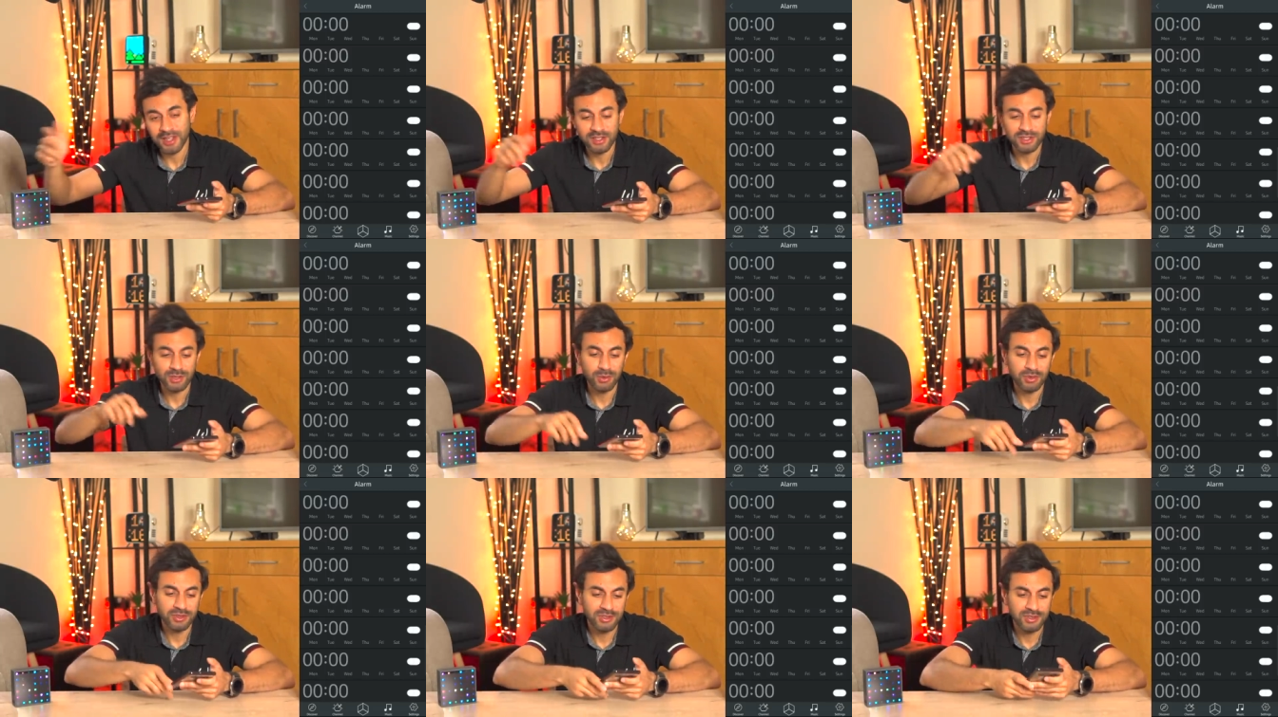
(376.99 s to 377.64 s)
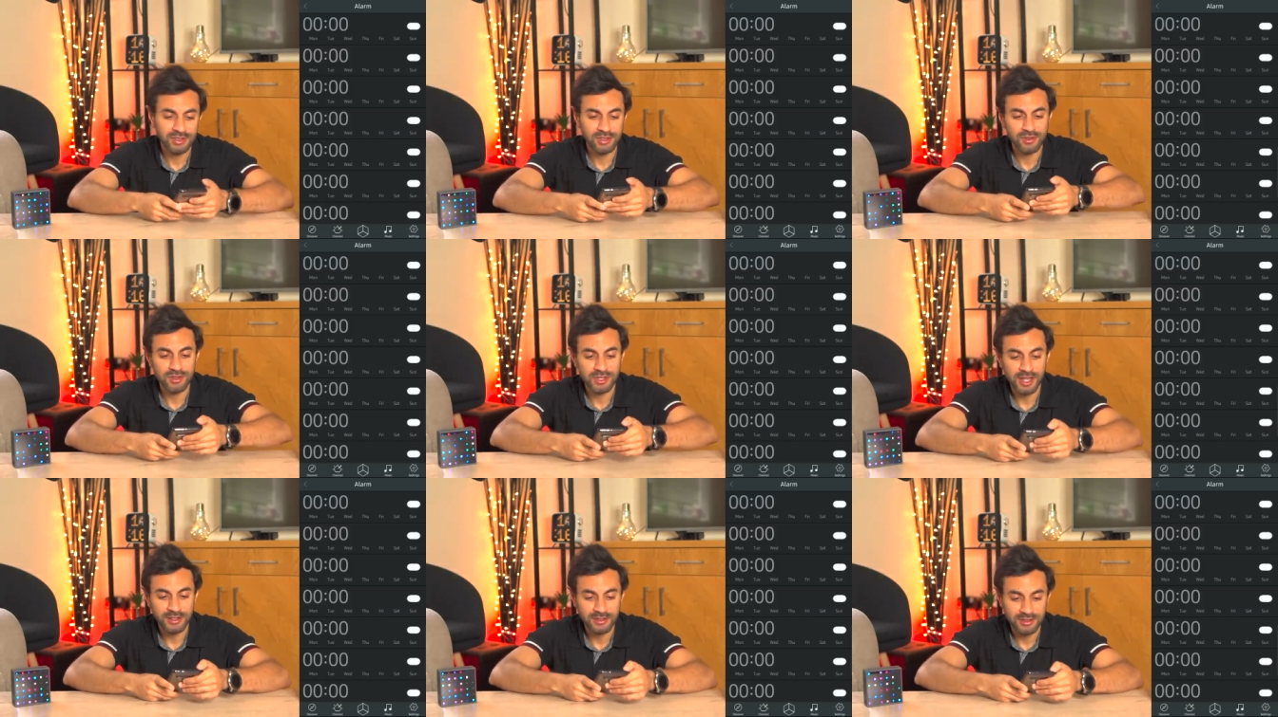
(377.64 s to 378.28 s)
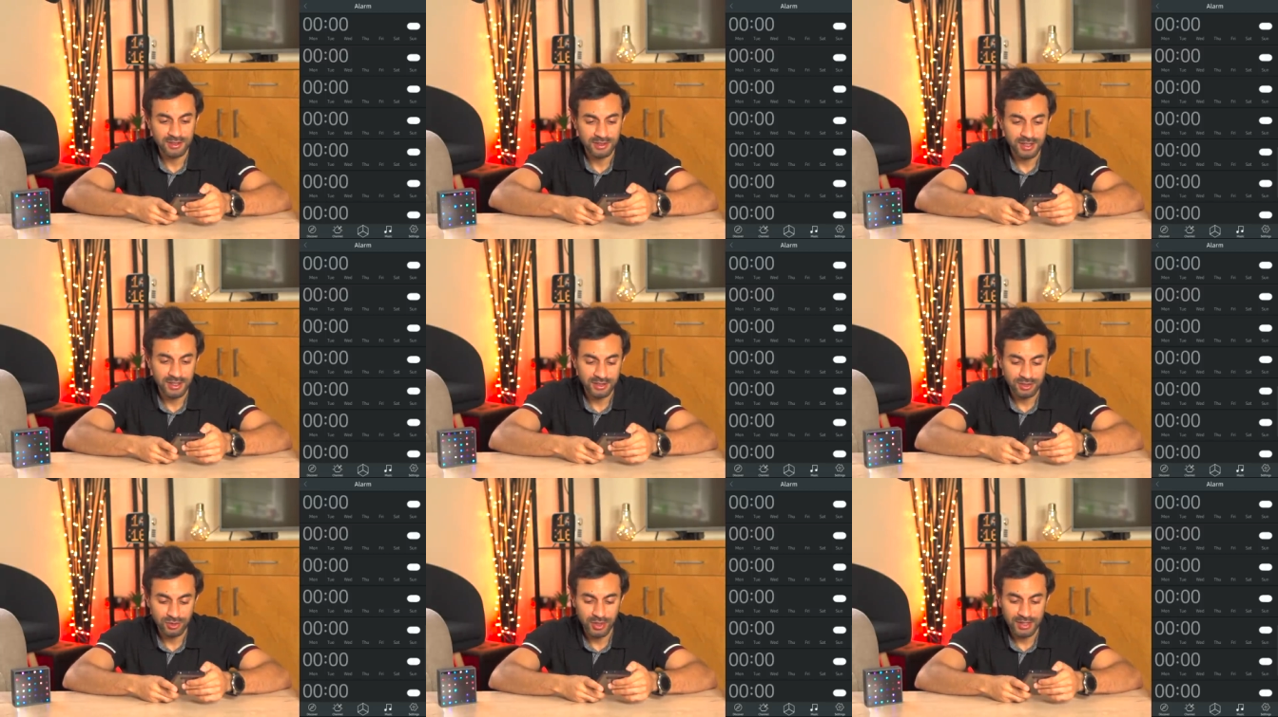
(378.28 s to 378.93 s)
case you want to use that to
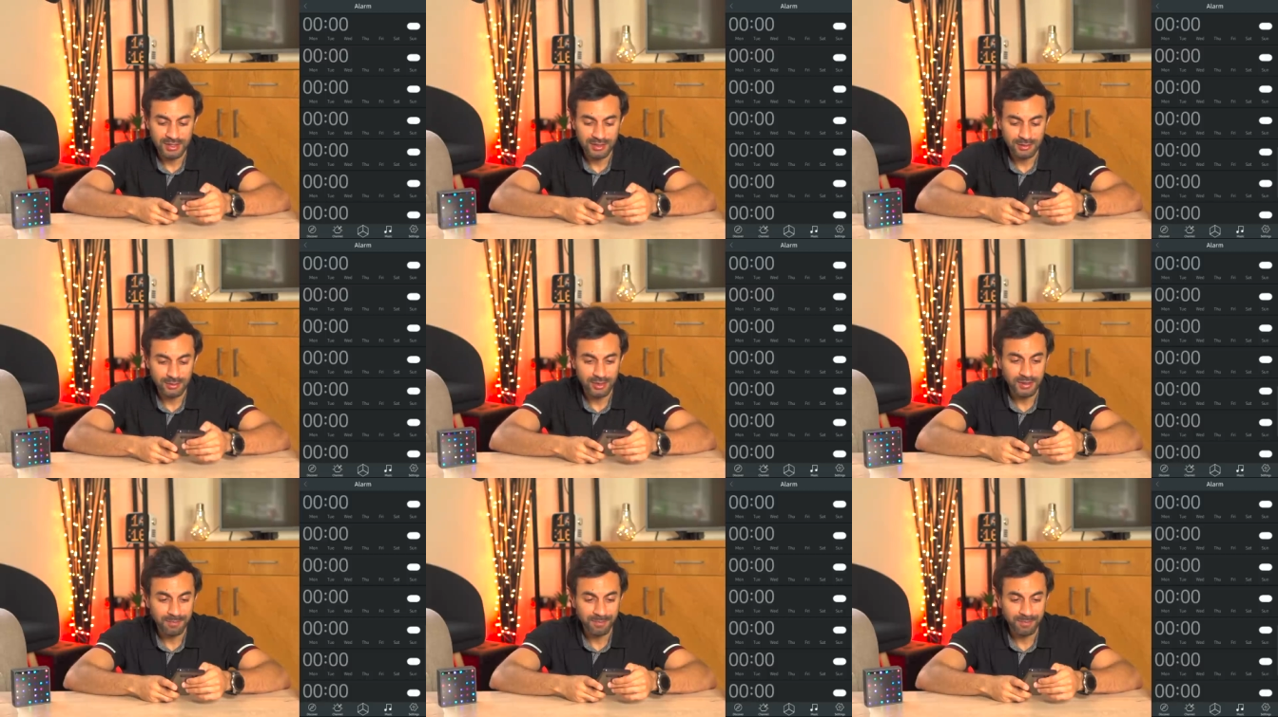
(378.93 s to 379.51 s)
get straight into it.